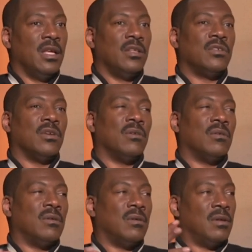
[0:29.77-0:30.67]

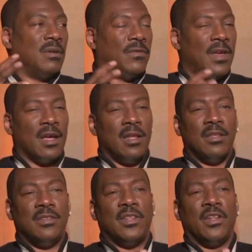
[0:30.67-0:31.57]
so uh, if I'm
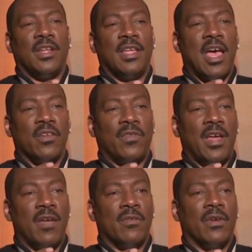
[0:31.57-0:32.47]
gonna sit on the couch
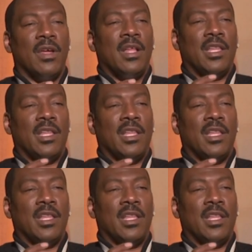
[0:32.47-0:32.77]
forever,